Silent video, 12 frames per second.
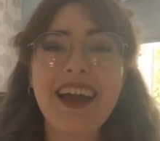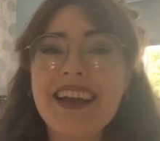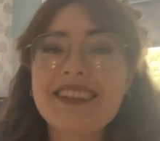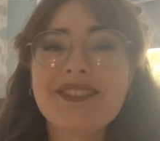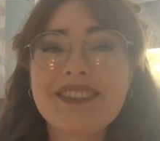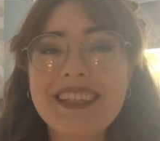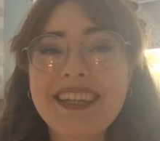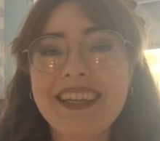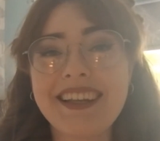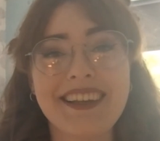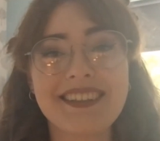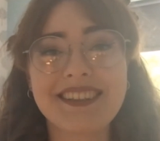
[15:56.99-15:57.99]
It's
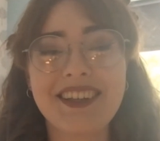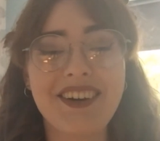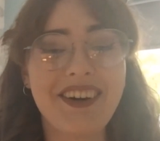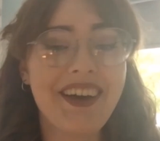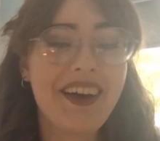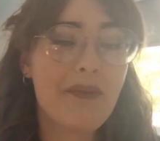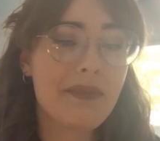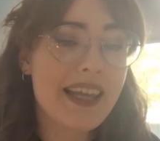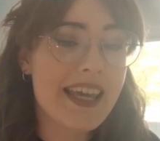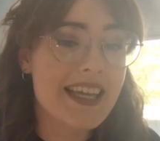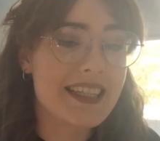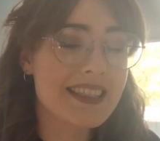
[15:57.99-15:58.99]
ridiculous, so
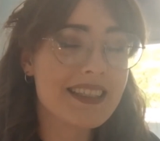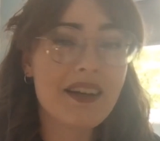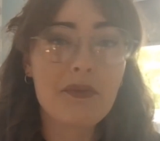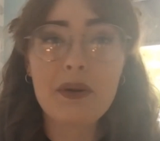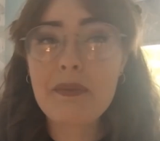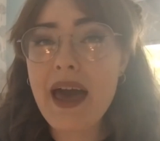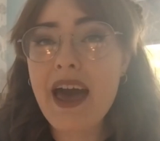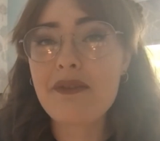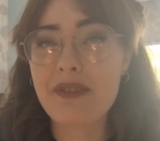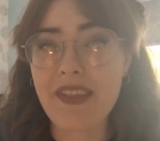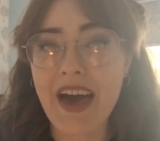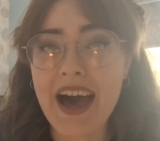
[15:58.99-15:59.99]
please prepare
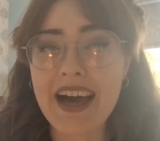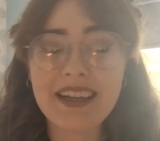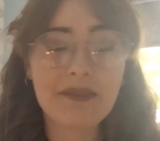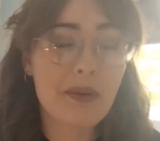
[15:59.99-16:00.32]
for that.